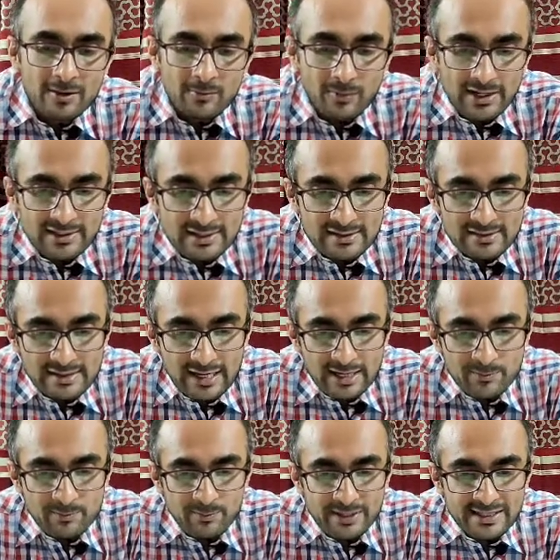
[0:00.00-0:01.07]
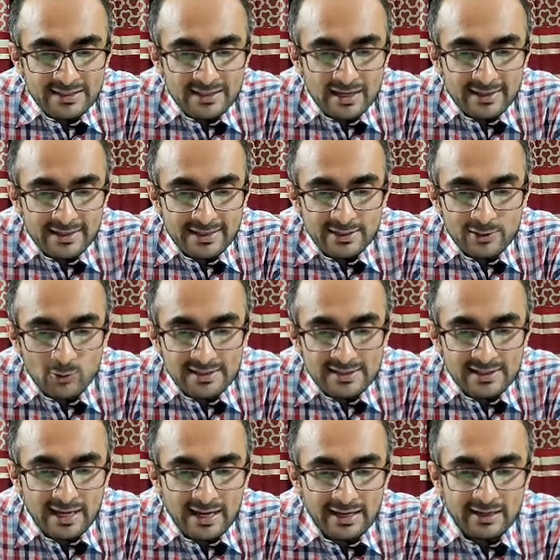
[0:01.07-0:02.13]
by enzyme
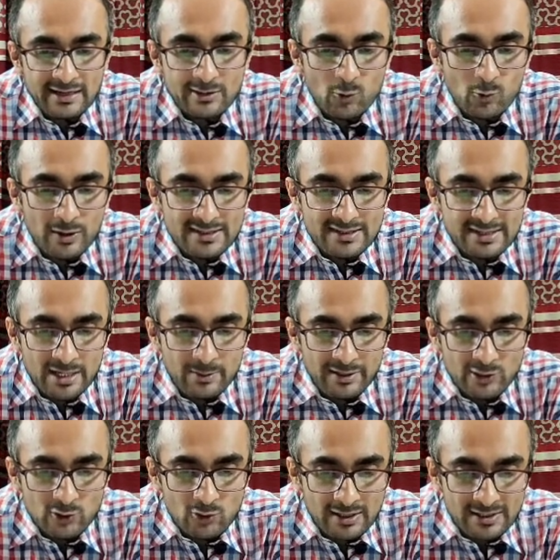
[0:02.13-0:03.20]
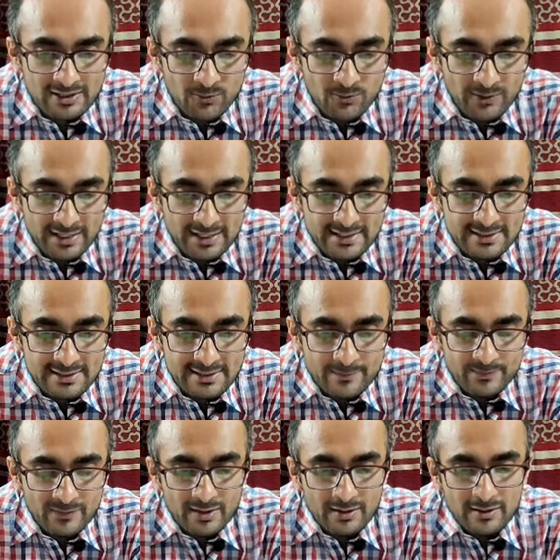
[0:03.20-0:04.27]
beta-ketoacyl coenzyme A transferase,
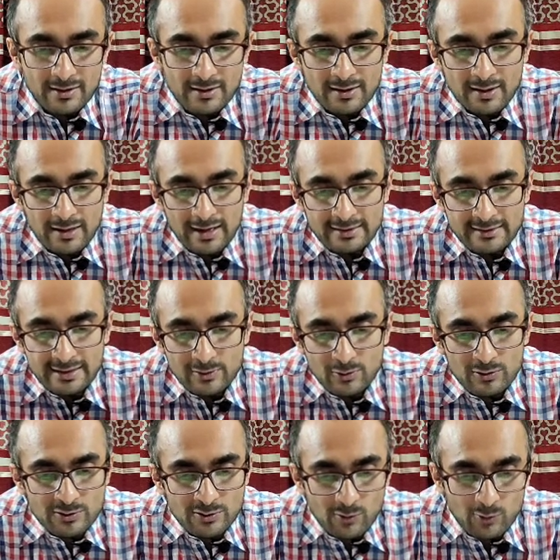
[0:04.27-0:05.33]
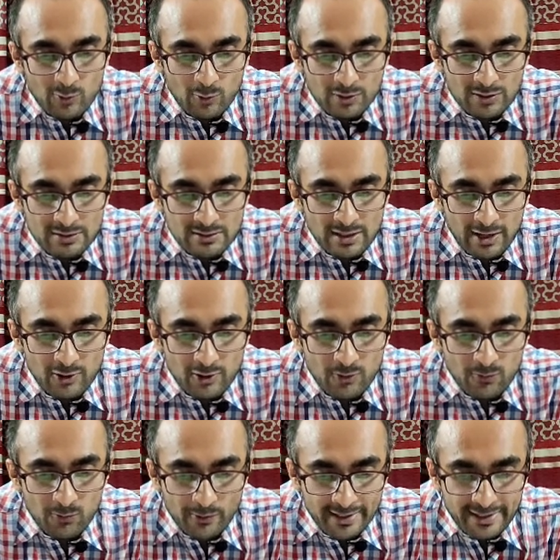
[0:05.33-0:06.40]
and that also called
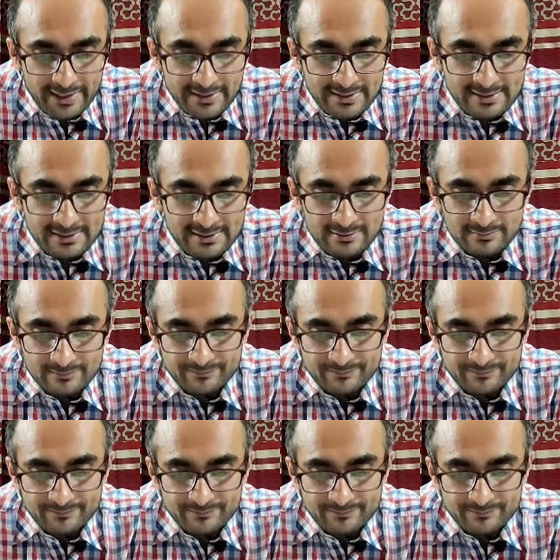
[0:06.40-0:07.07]
thiophorase.